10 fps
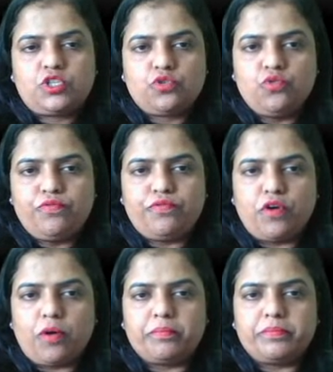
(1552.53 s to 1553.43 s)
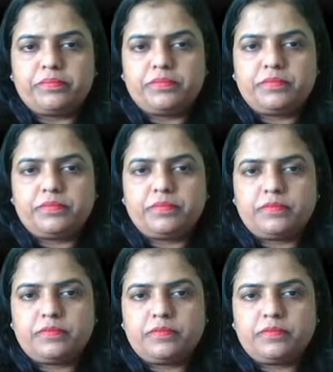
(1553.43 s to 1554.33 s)
to form
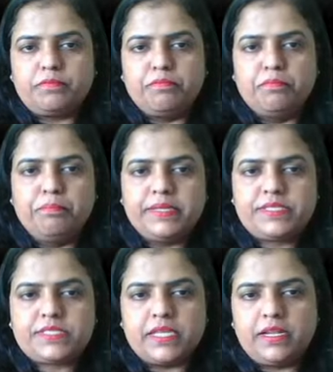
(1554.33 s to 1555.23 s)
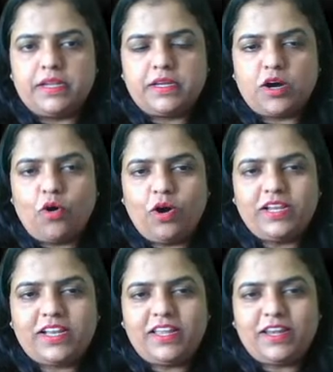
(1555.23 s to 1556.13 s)
missile.
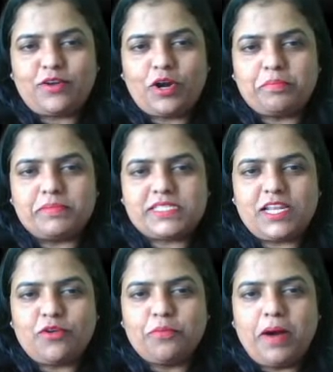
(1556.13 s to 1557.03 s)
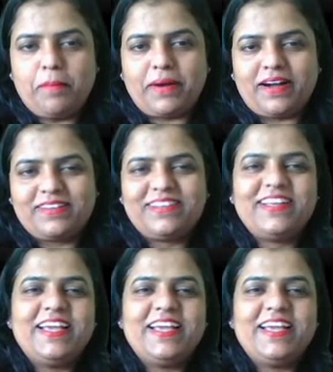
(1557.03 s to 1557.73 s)
All clear? Not missile Obama.